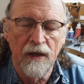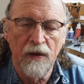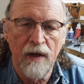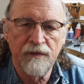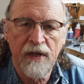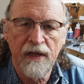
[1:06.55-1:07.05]

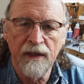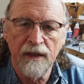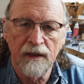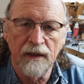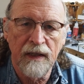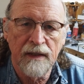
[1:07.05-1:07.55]
Now, I've taken a
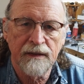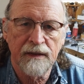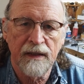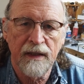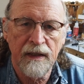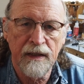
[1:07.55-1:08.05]

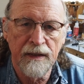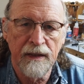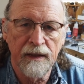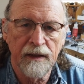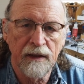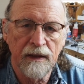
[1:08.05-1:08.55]
class in
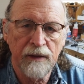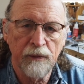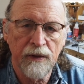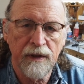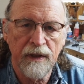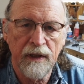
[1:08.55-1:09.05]
Italy
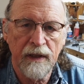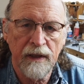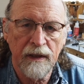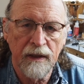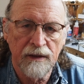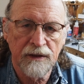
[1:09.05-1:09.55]
with
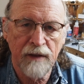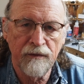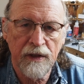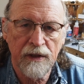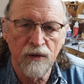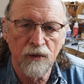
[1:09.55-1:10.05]
a
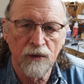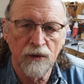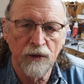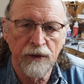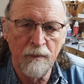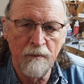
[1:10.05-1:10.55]

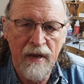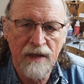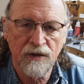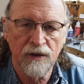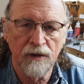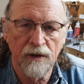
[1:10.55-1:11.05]
70-year-old
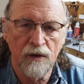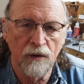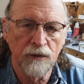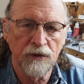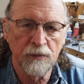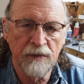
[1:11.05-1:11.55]
master
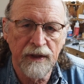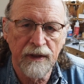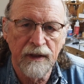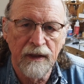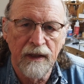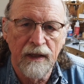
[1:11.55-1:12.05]

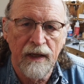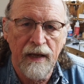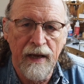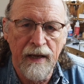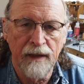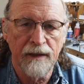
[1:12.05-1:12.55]
goldsmith,
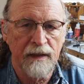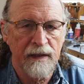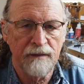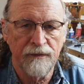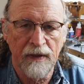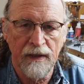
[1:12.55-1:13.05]
and
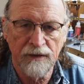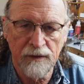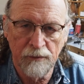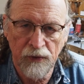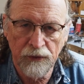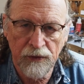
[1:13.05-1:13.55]
he files
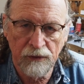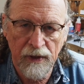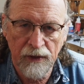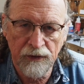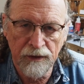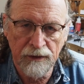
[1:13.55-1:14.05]
in both
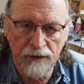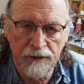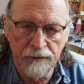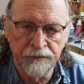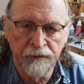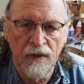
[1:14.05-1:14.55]
directions.
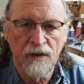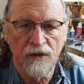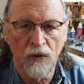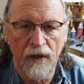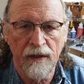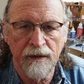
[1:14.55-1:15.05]

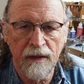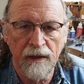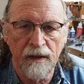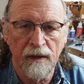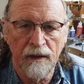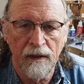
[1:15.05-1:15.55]
So I
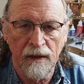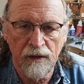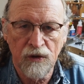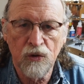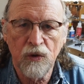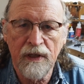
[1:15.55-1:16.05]
think
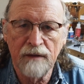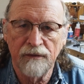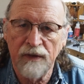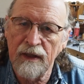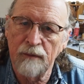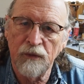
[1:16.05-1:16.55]
you can
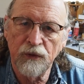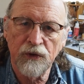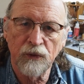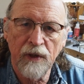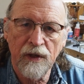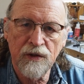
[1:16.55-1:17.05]
file in both
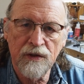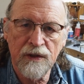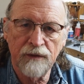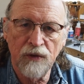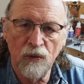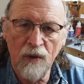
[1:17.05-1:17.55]
directions
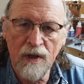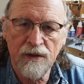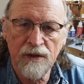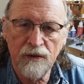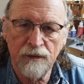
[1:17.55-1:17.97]
if you want to.